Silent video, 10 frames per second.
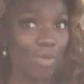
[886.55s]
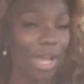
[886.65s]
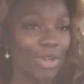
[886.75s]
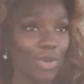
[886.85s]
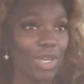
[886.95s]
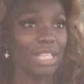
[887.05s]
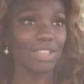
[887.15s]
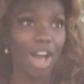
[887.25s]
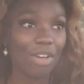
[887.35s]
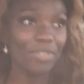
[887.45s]
the one who
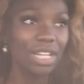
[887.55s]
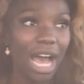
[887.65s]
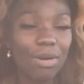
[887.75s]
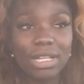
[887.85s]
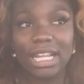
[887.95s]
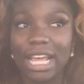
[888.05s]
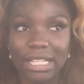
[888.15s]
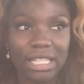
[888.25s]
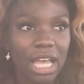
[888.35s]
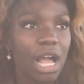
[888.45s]
is half an hour
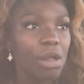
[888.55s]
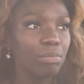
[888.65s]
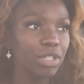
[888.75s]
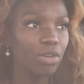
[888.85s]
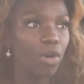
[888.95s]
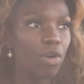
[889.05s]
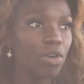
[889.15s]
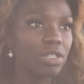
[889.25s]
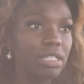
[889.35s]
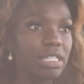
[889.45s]
late
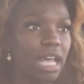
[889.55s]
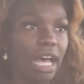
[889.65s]
because